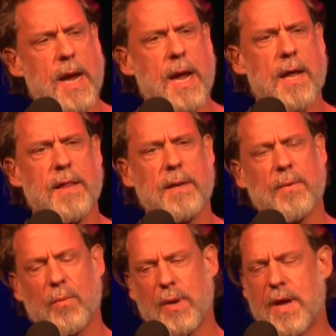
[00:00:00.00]
And then
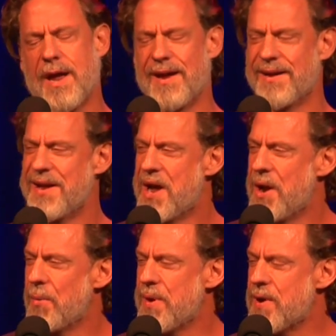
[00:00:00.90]
we
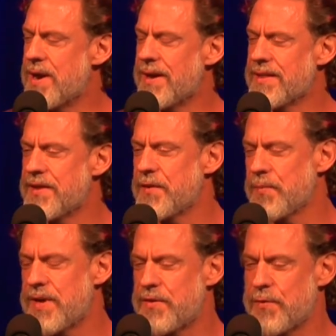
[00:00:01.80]
went on this
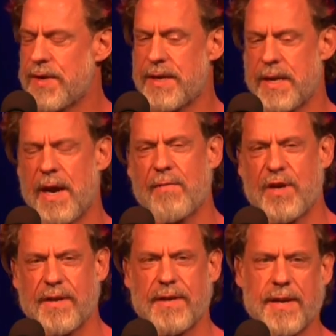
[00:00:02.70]
retreat in
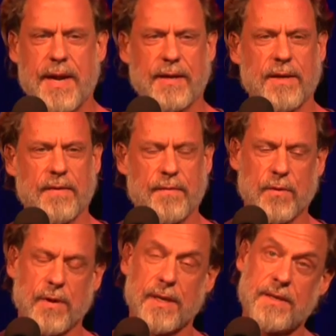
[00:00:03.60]
Ivoryton, Connecticut
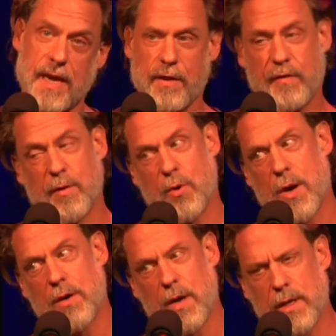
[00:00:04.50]
for gay sober
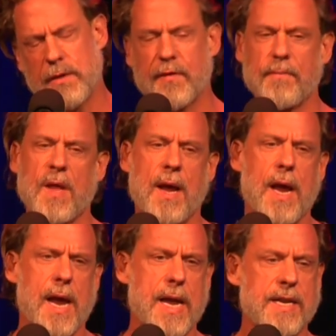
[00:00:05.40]
alcoholics,
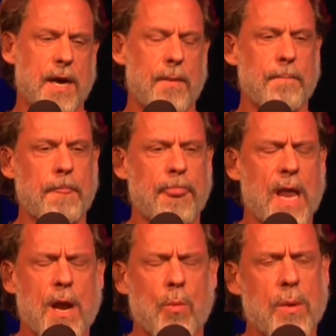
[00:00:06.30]
and
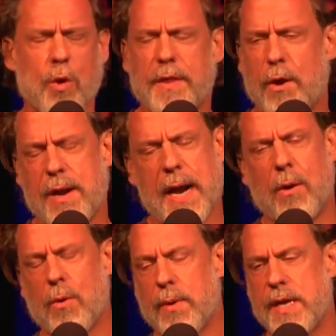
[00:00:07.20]
we weren't there an
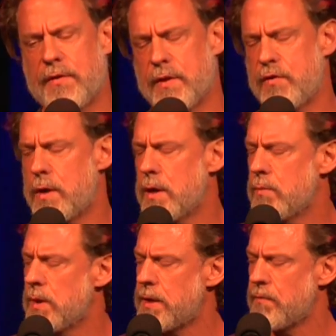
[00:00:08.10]
hour when he said, "John, I
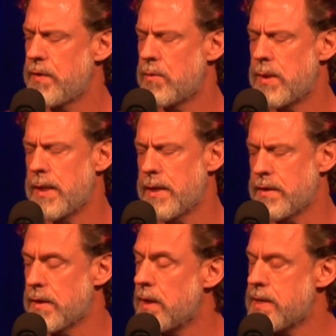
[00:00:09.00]
really don't feel well, I need
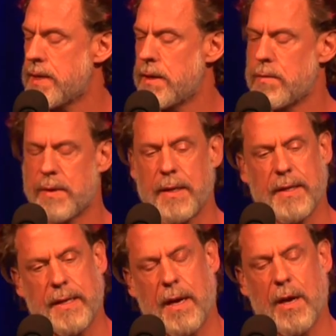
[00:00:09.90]
to lie down." And
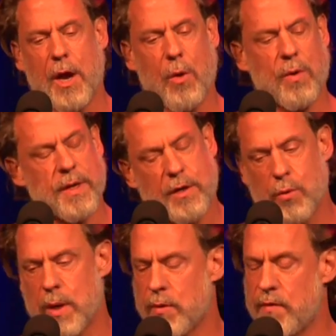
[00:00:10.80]
then within
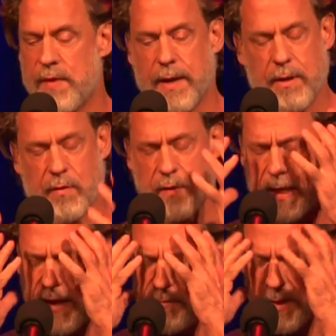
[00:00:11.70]
2 hours of that, he was
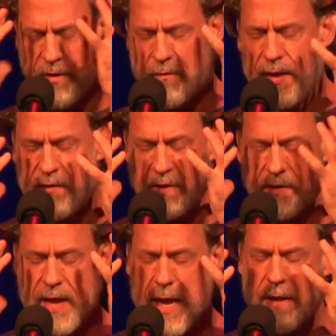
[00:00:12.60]
clasping his face in
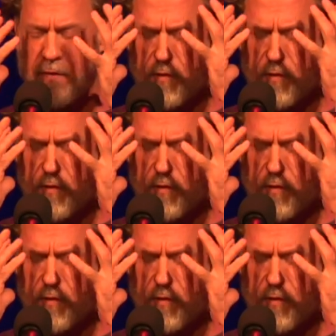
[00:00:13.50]
his hands,